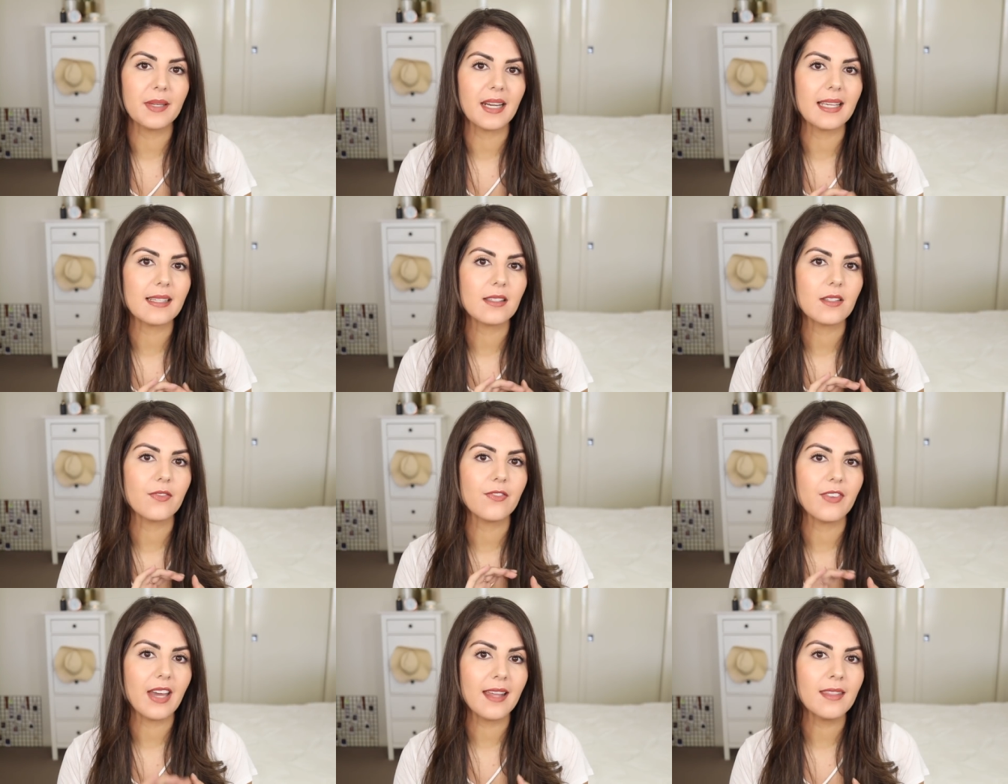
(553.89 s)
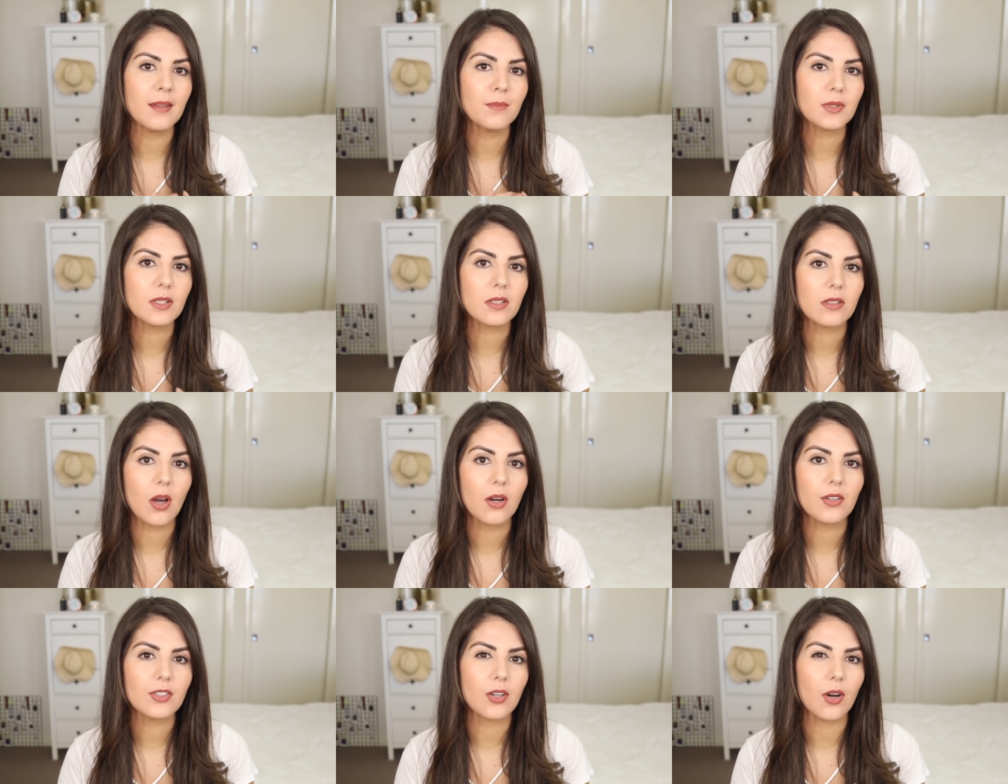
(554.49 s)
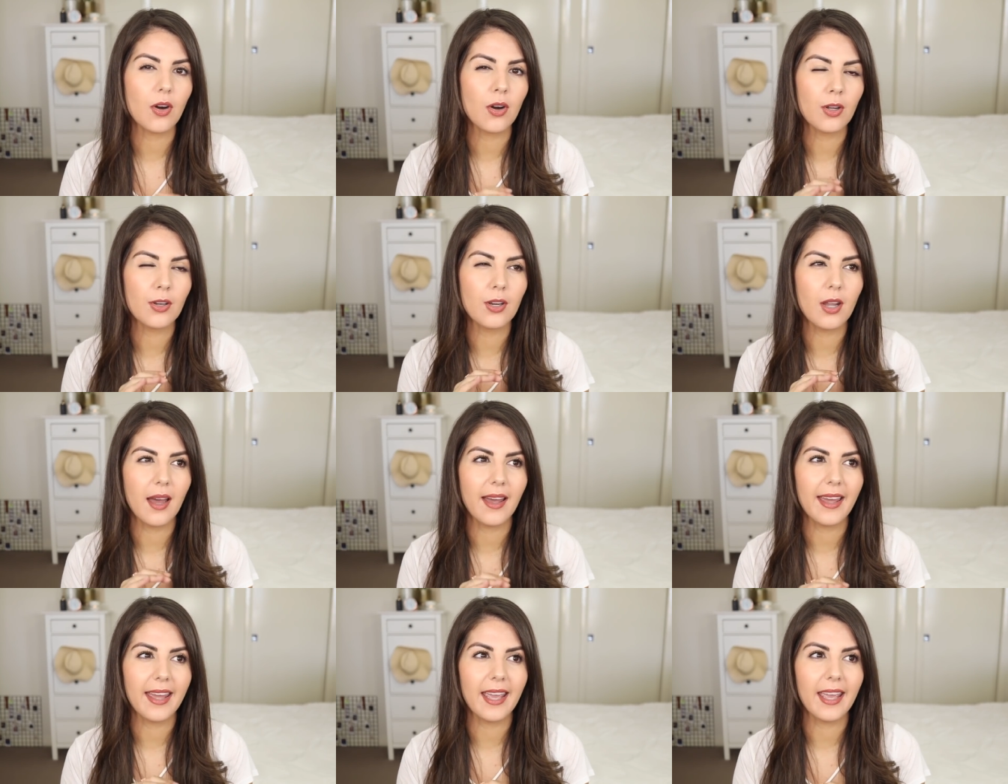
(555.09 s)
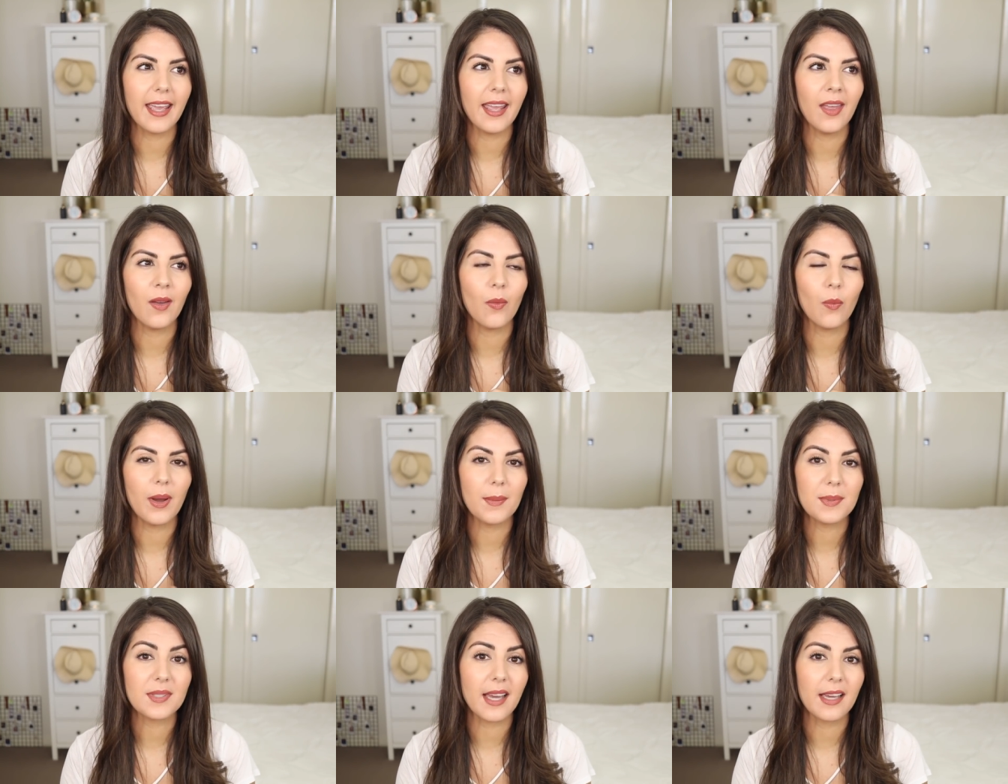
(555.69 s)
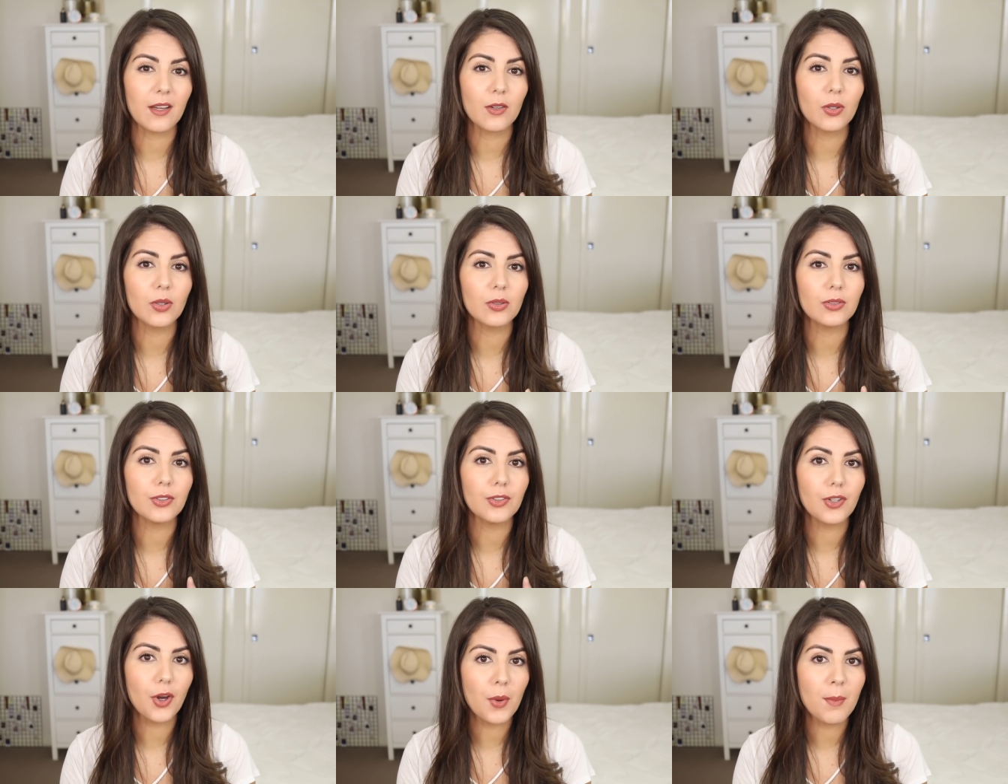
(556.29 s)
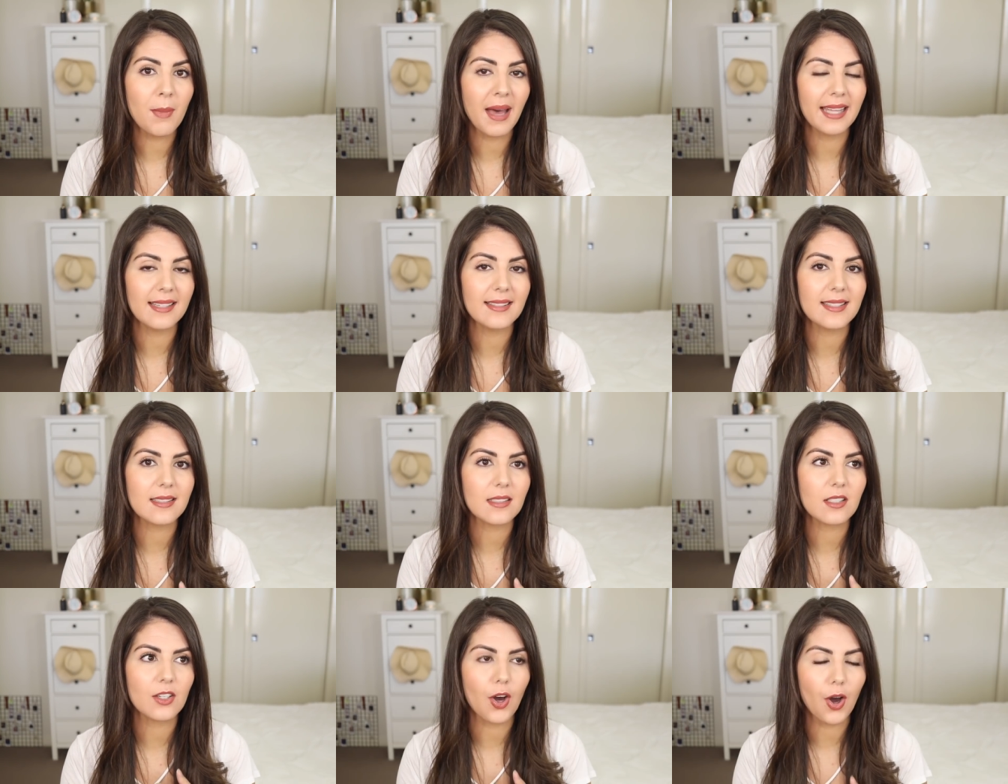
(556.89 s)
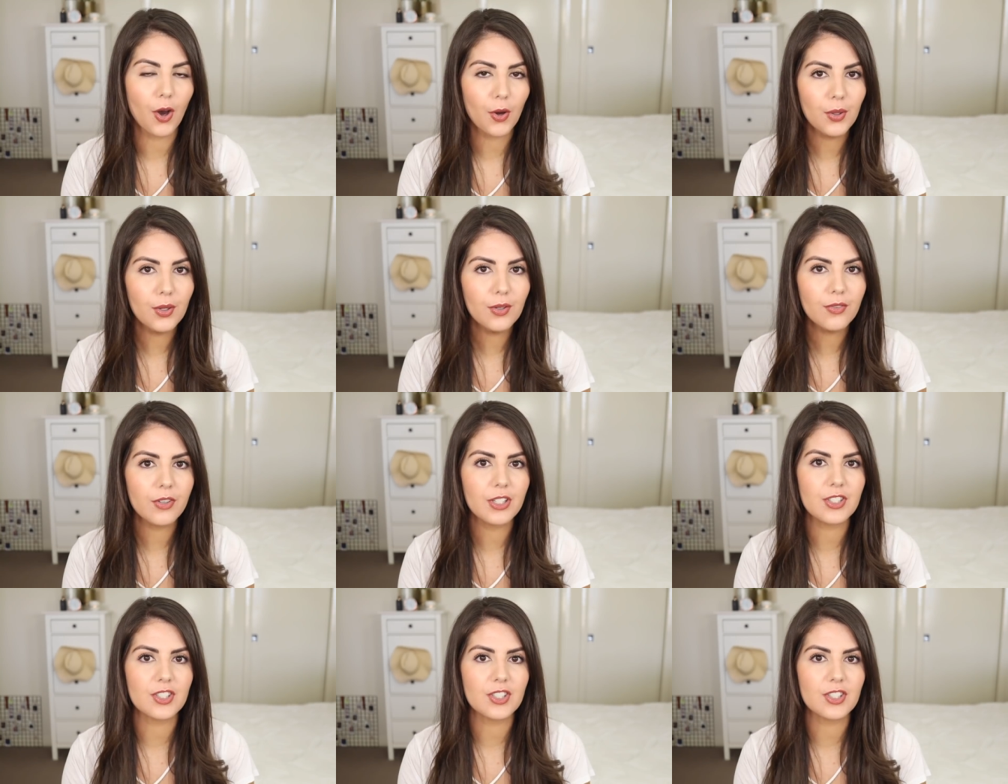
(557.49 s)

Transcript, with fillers: but I found them stocked on a website called Nomads Cove,